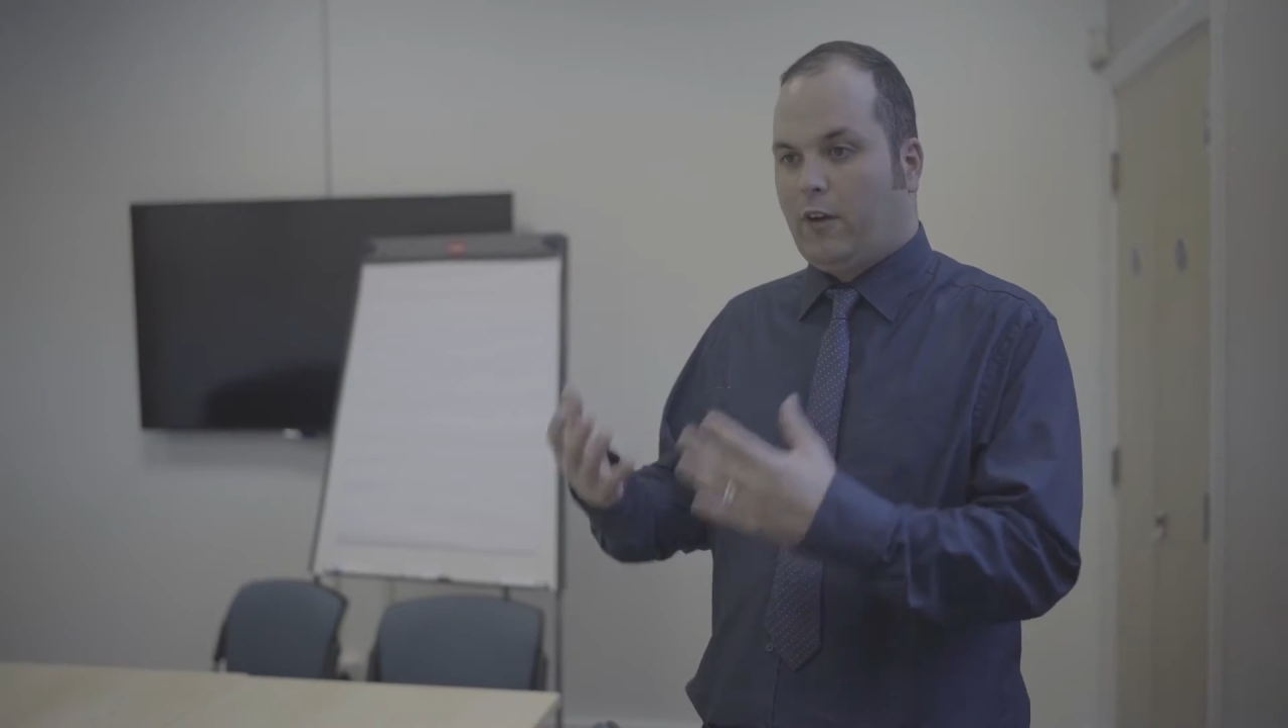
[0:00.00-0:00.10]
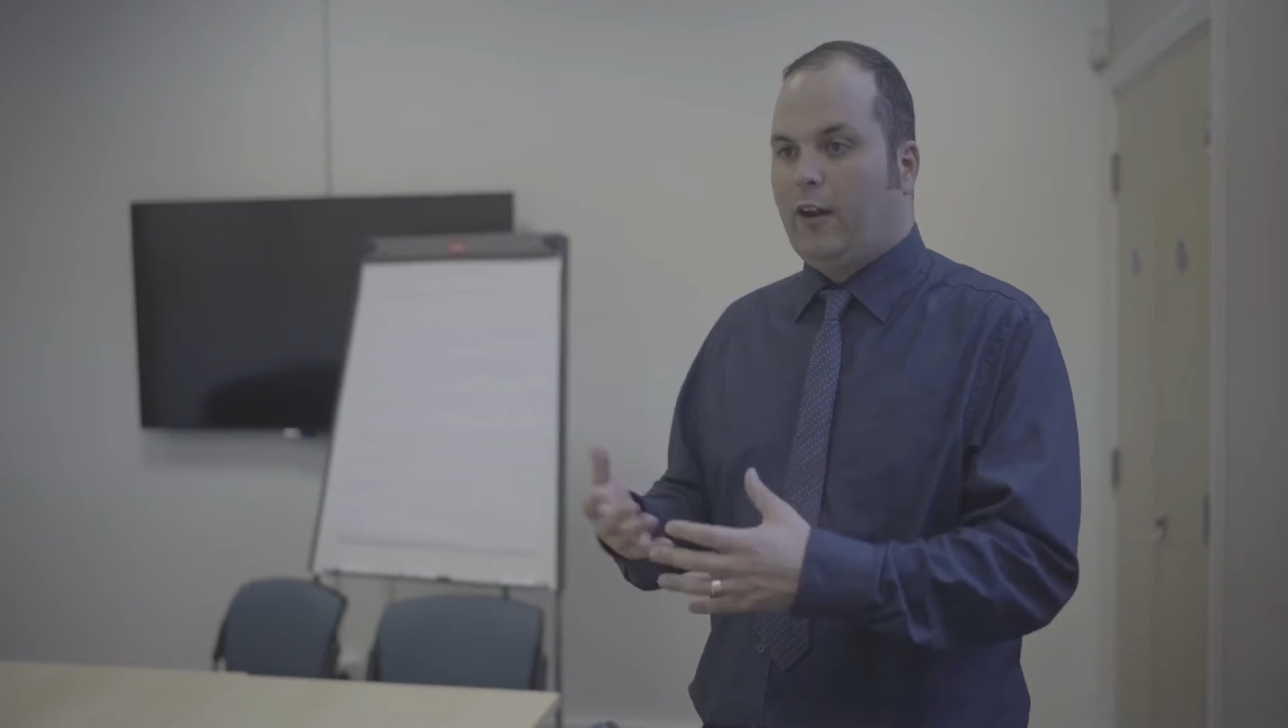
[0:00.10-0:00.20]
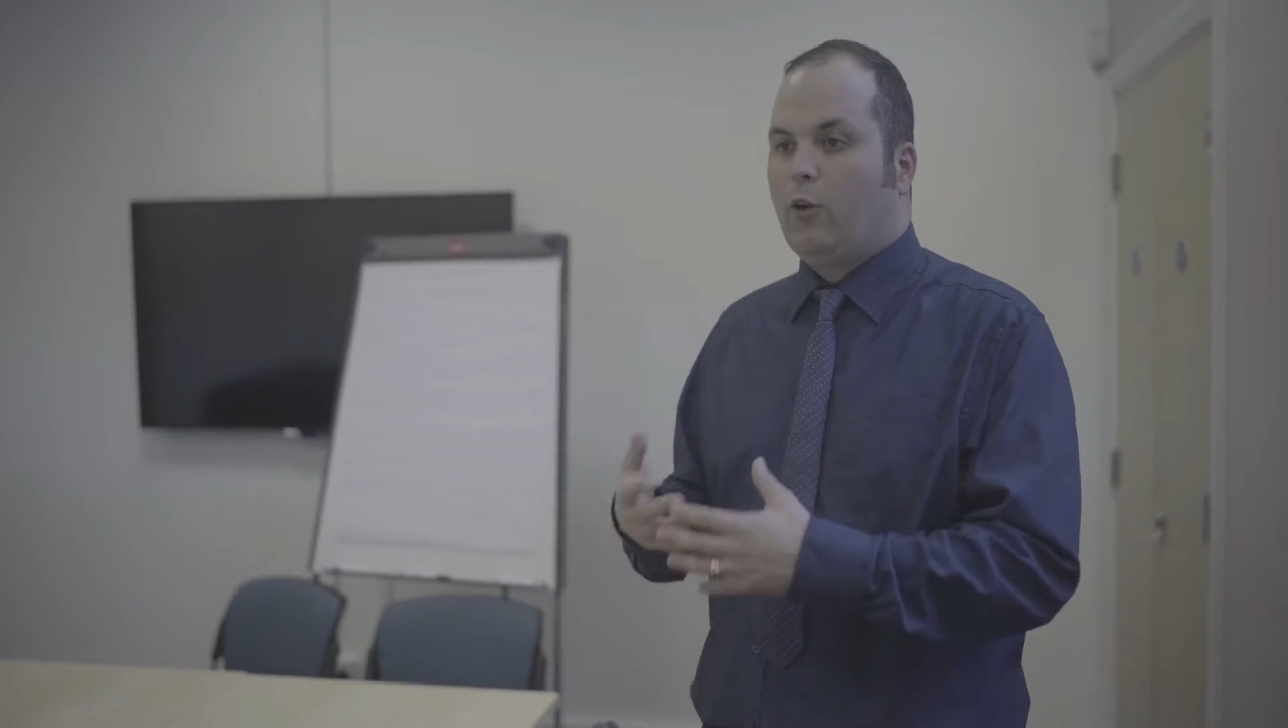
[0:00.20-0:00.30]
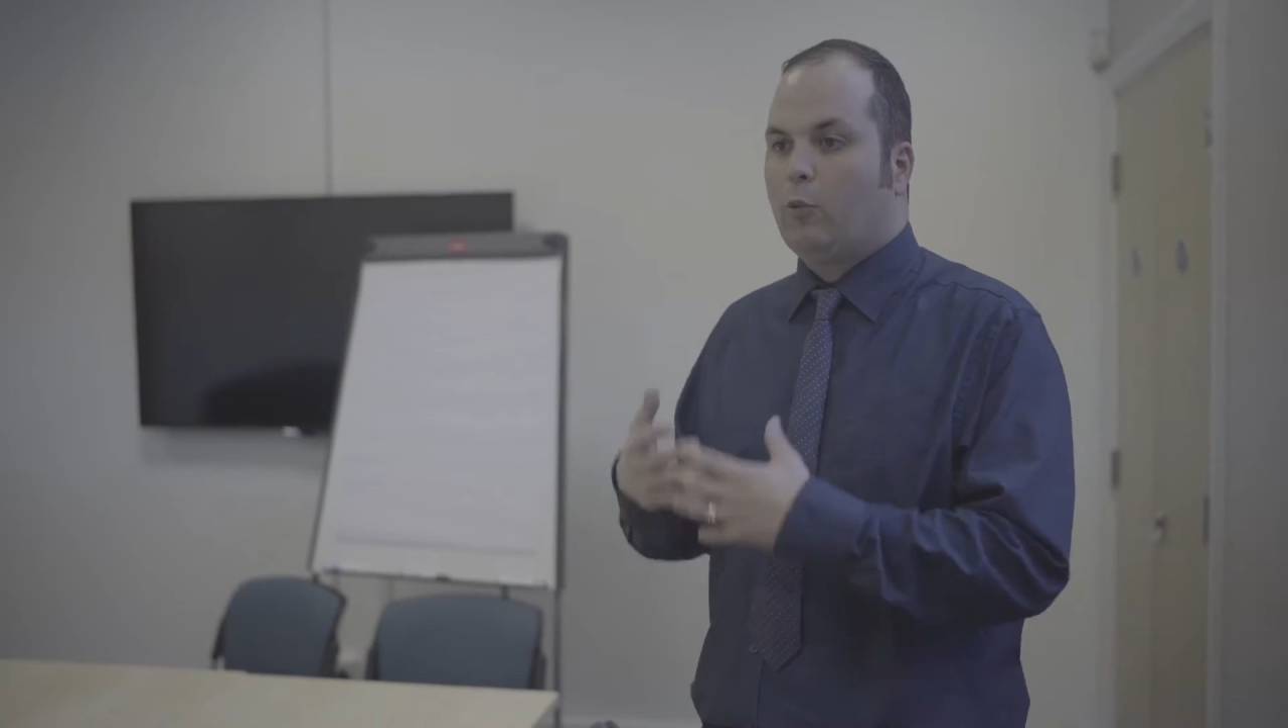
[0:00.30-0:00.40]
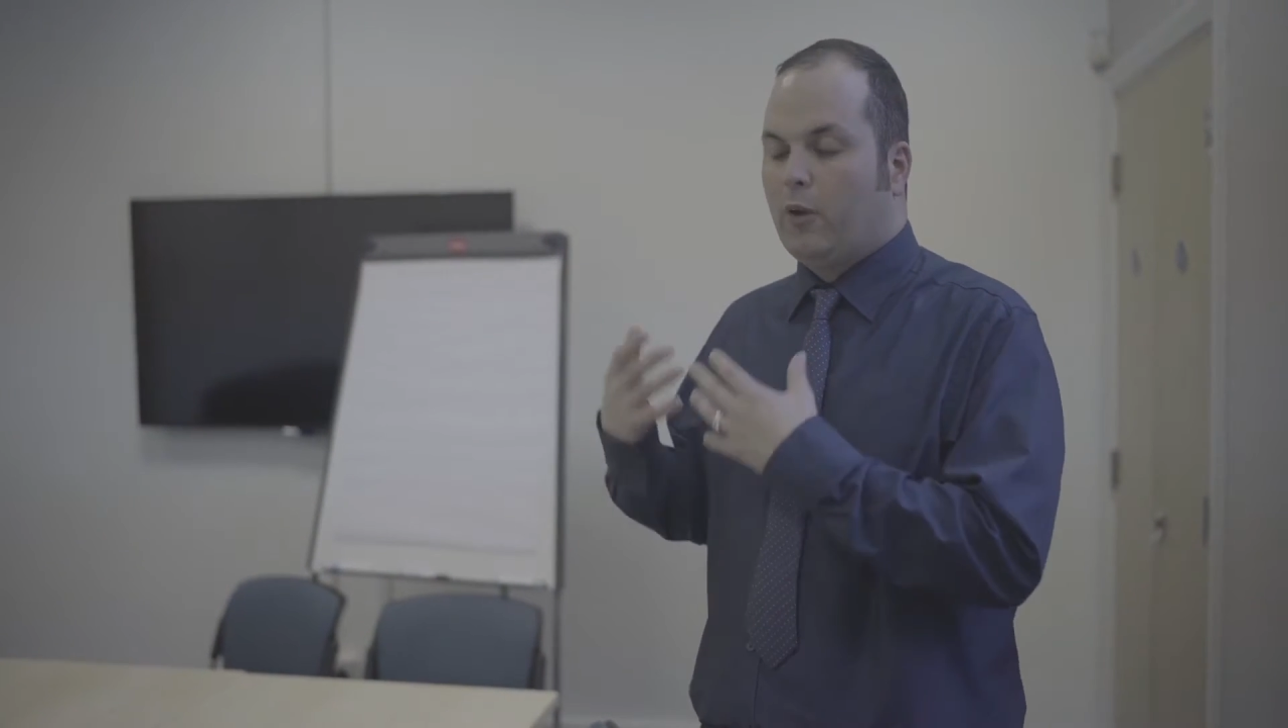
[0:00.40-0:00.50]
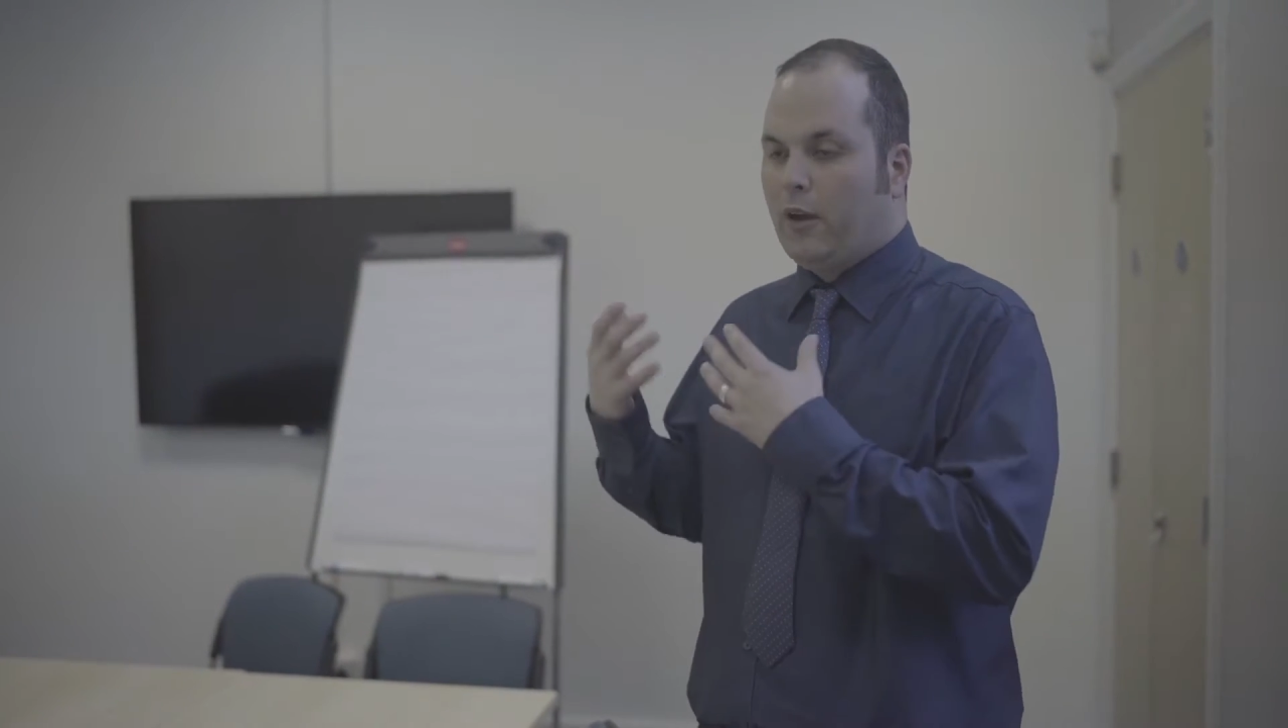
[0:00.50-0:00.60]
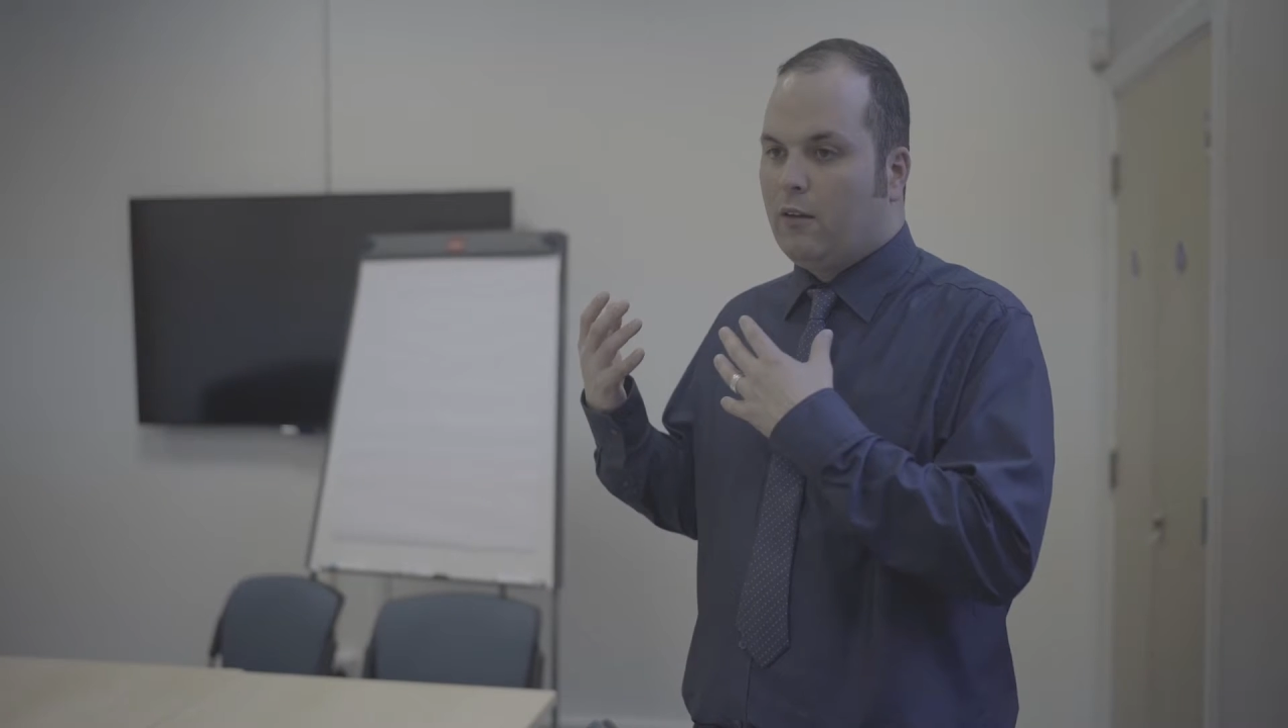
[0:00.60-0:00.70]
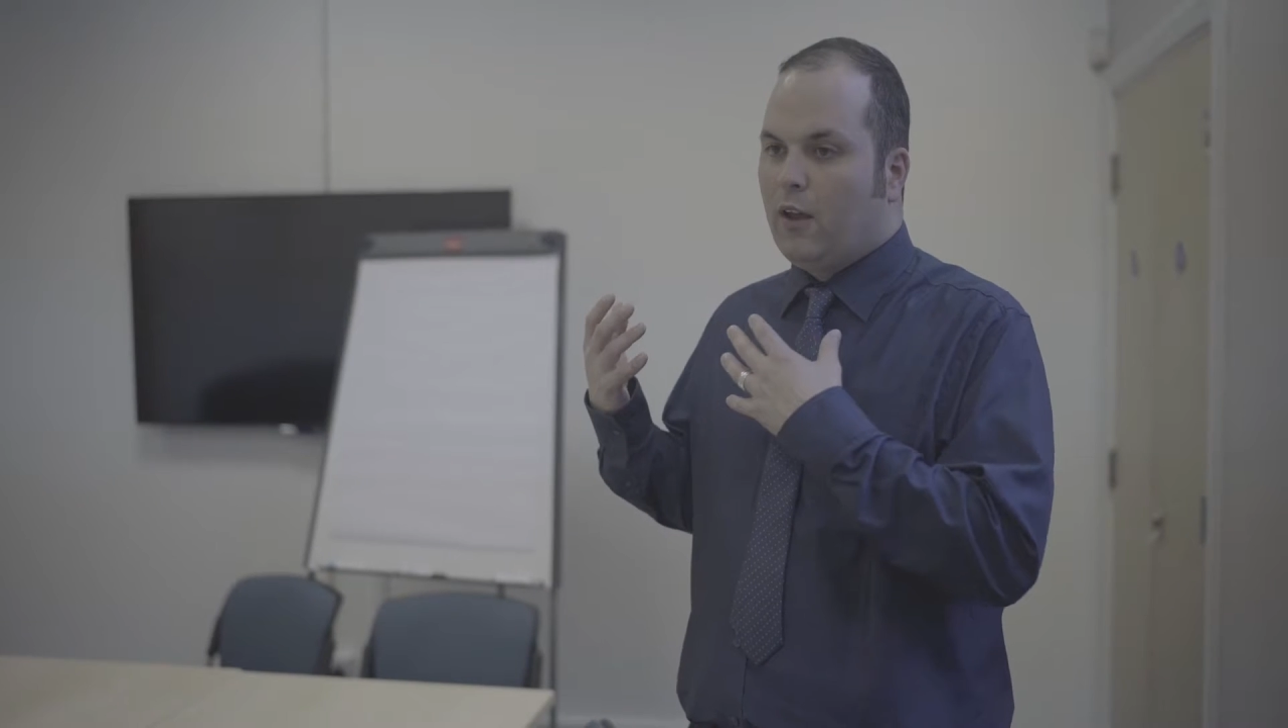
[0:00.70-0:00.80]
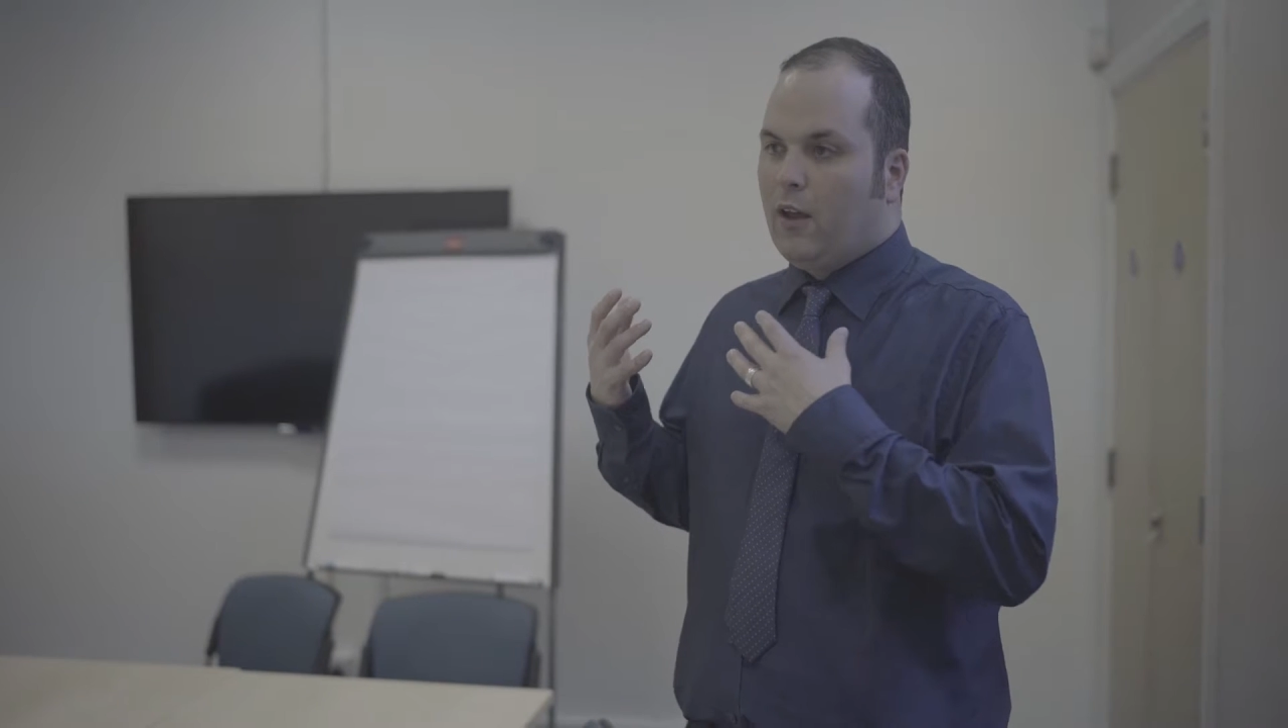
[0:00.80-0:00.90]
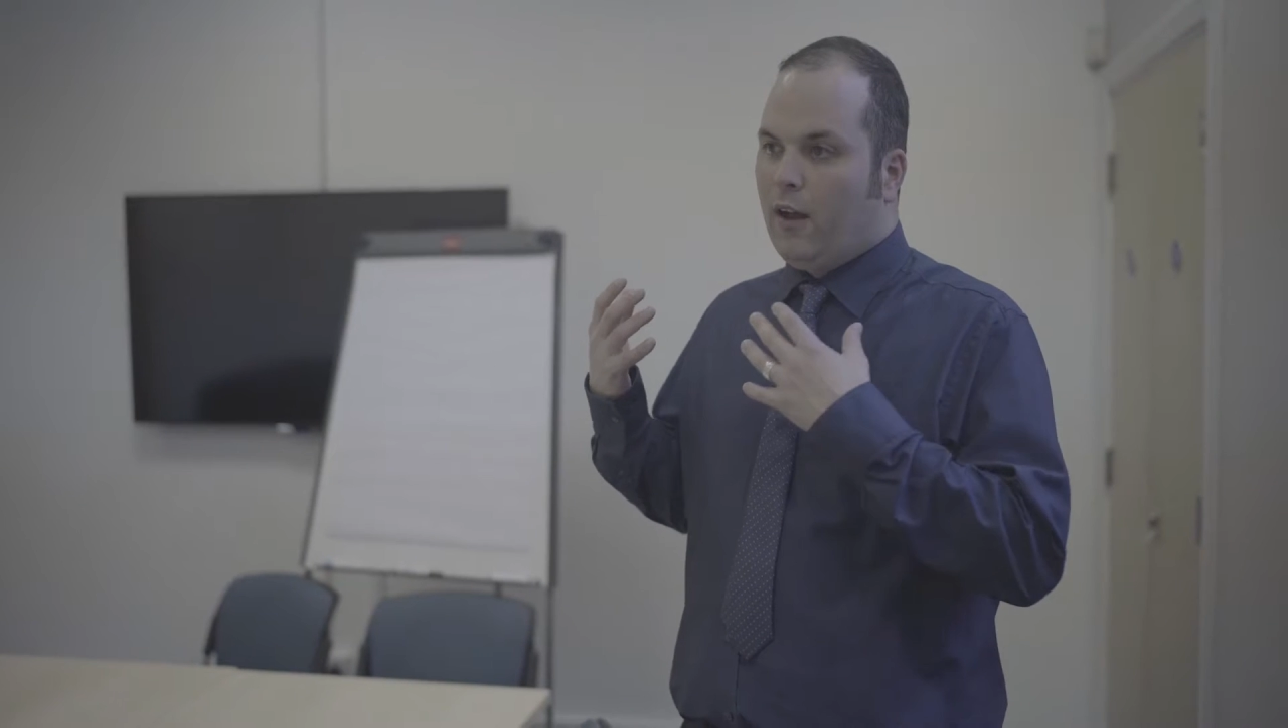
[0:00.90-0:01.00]
for help,
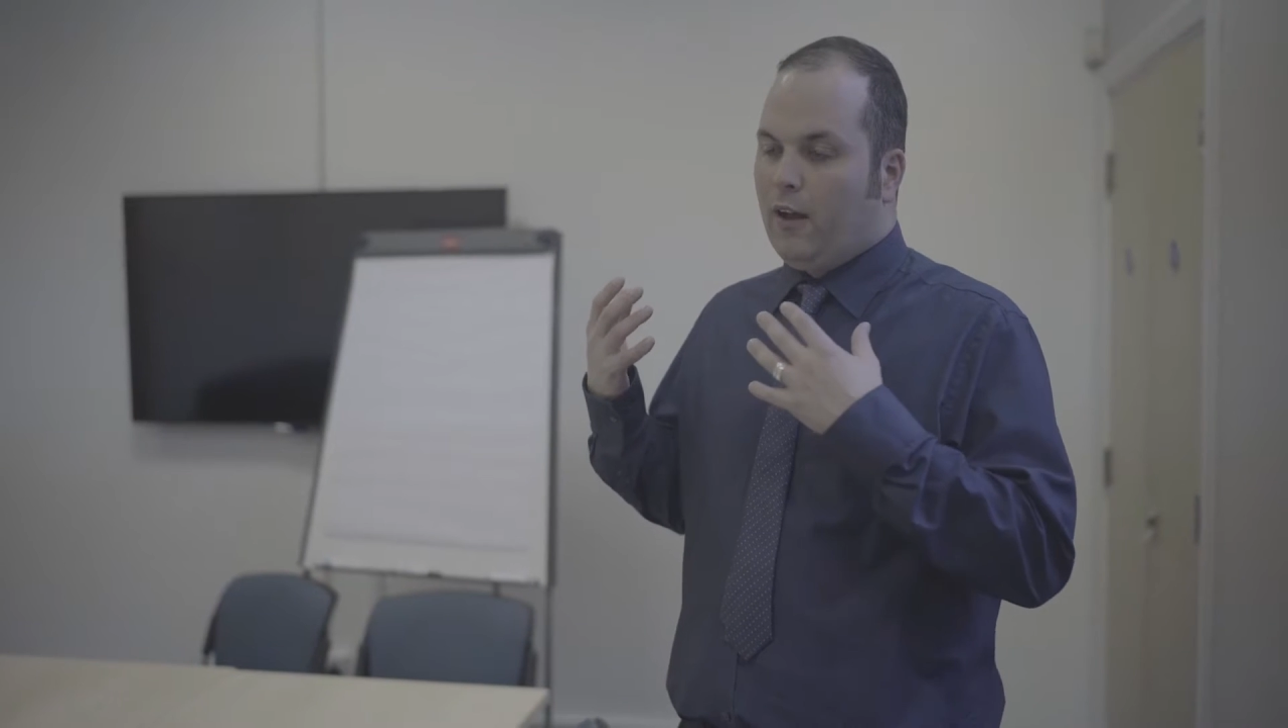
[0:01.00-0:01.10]
and